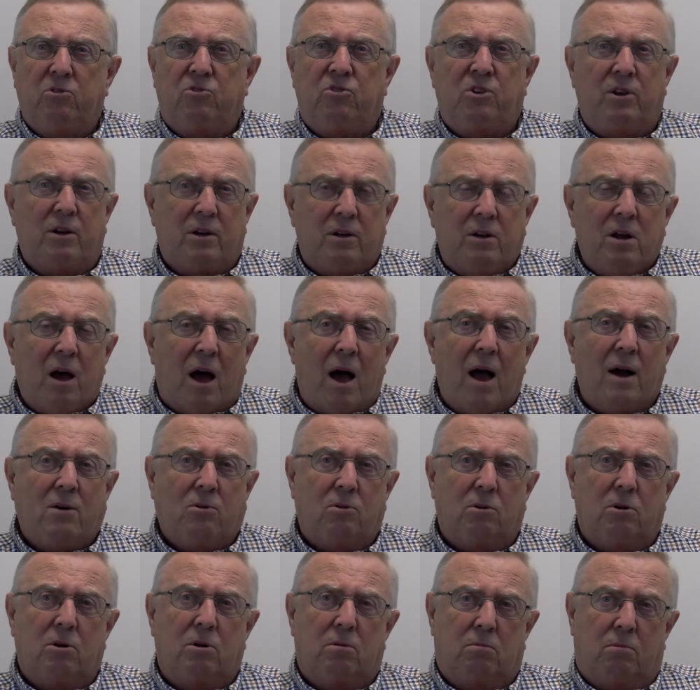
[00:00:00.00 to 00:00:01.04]
see a
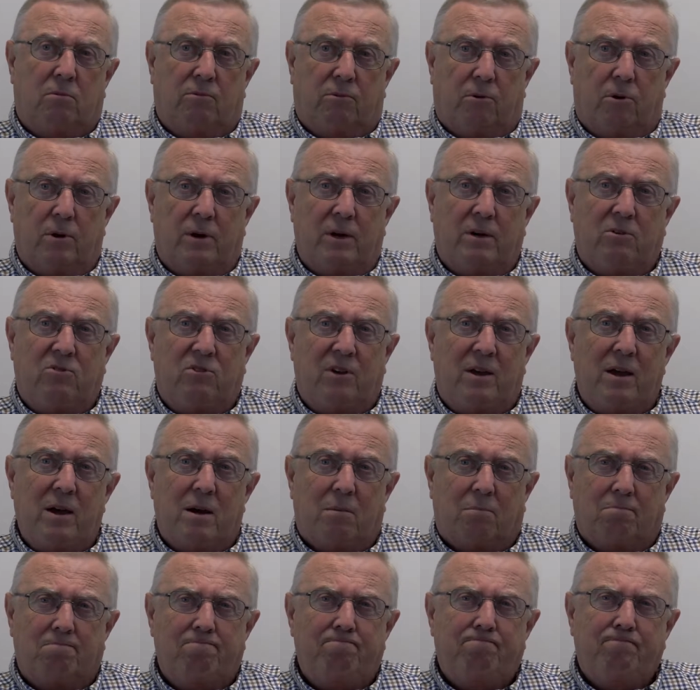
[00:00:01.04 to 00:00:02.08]
doctor for an exam.